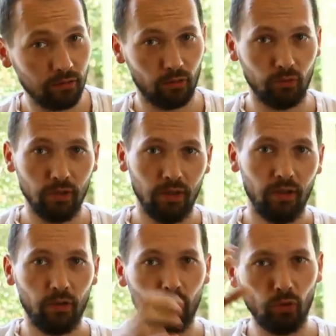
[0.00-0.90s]
So
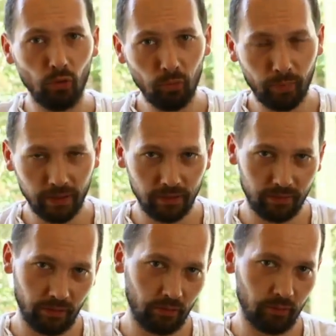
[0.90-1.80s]
you looping the
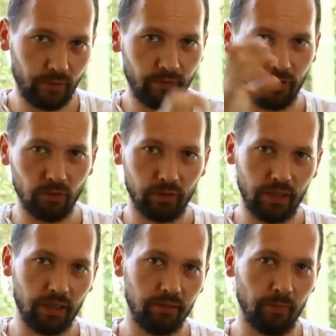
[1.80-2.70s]
circular breathing on the
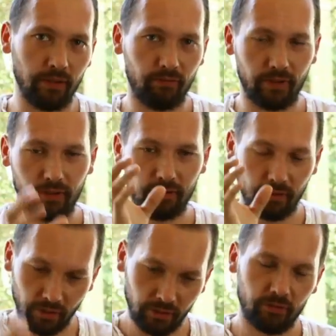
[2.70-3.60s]
end, but first
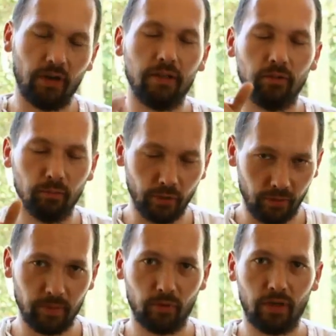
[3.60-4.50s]
try to body
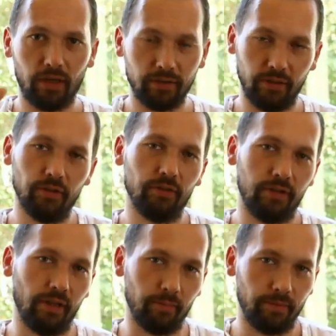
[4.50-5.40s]
memorize each
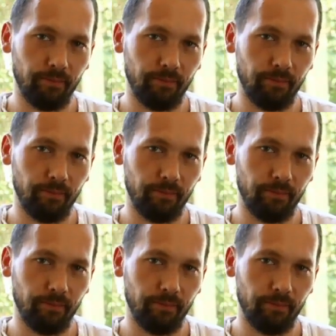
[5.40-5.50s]
step.